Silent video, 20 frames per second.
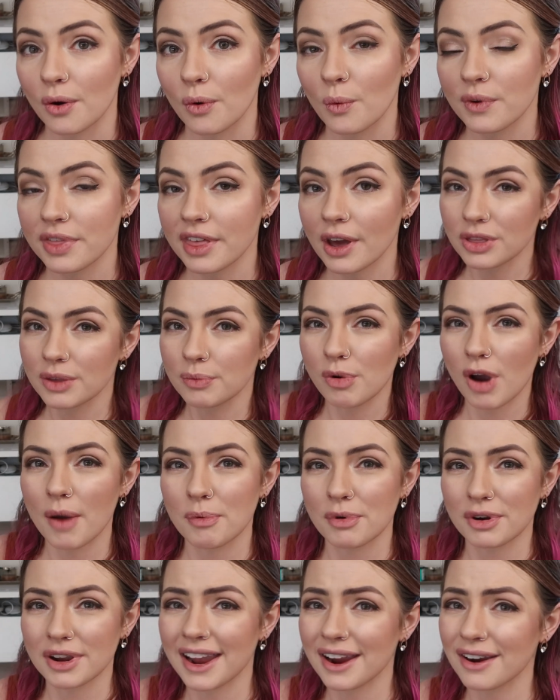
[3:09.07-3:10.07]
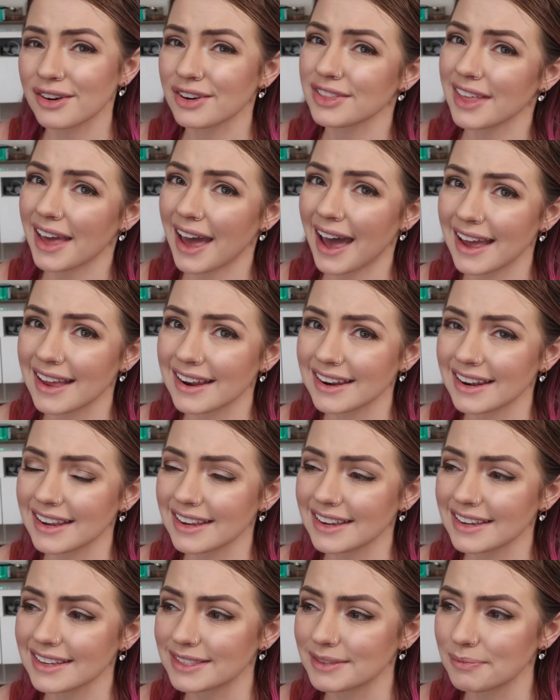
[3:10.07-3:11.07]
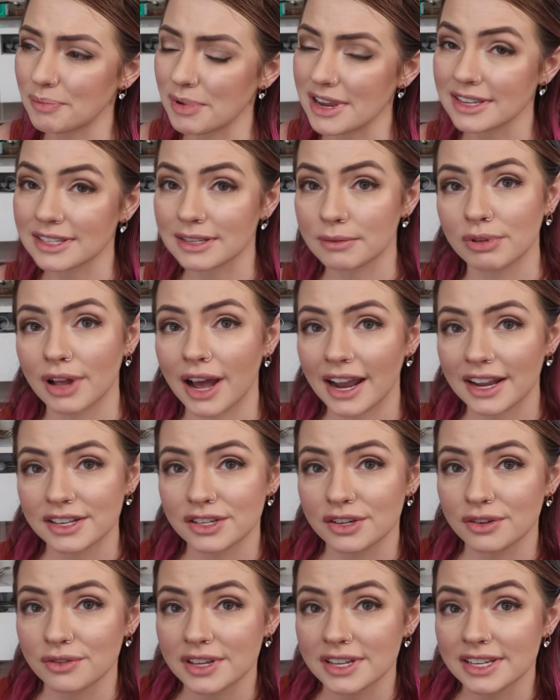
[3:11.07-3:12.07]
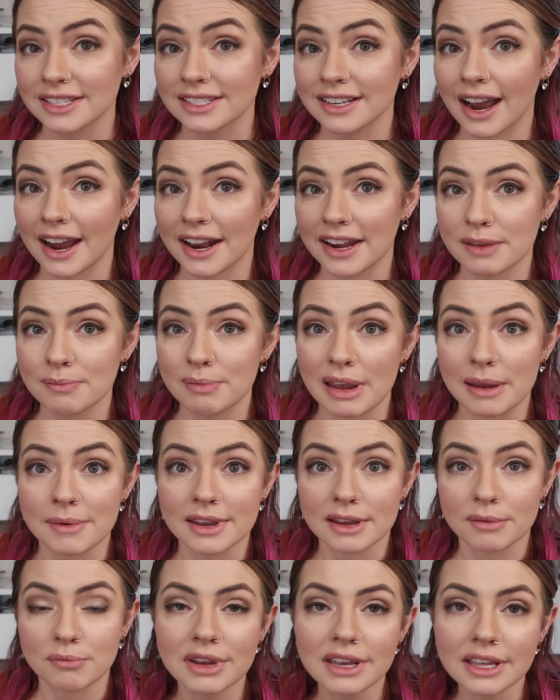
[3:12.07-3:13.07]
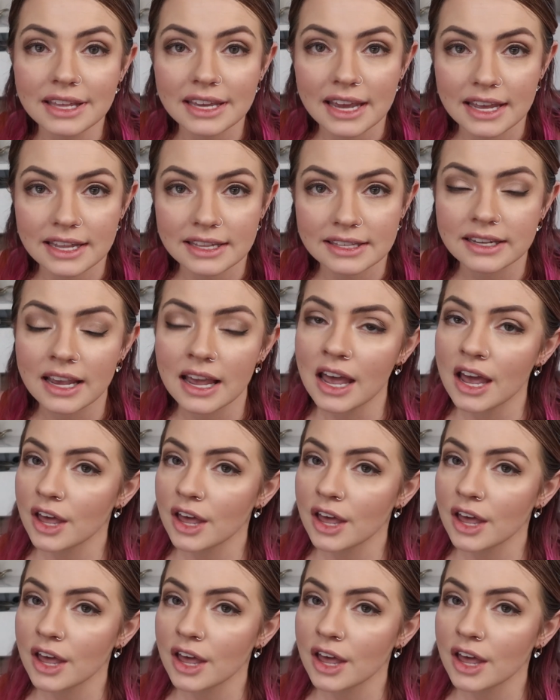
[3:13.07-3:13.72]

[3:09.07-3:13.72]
without the proper care that is being supplied to these tiny baby chameleons,